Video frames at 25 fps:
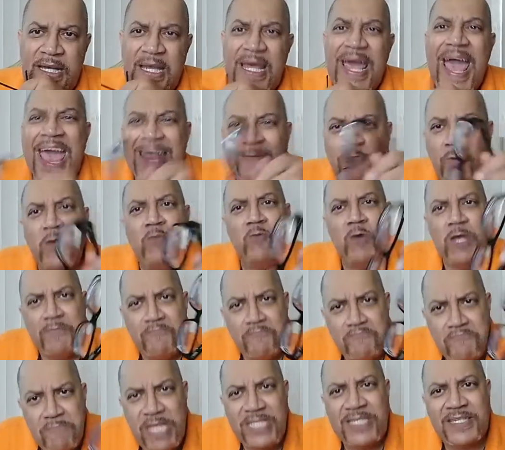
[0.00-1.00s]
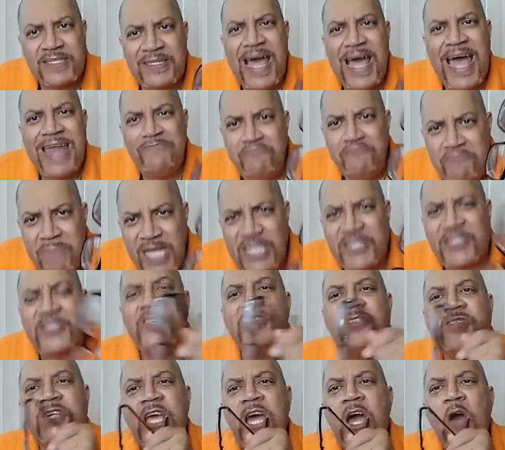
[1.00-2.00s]
And when we miss that
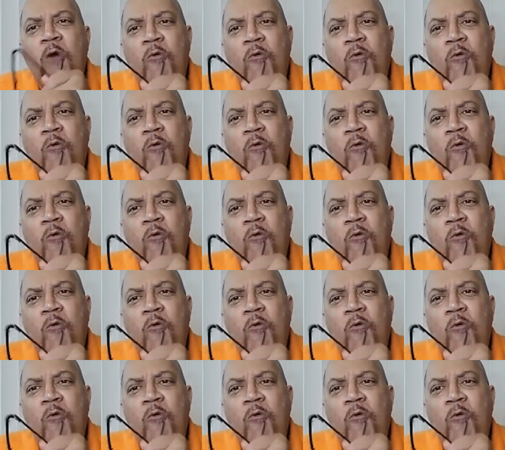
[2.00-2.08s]
message,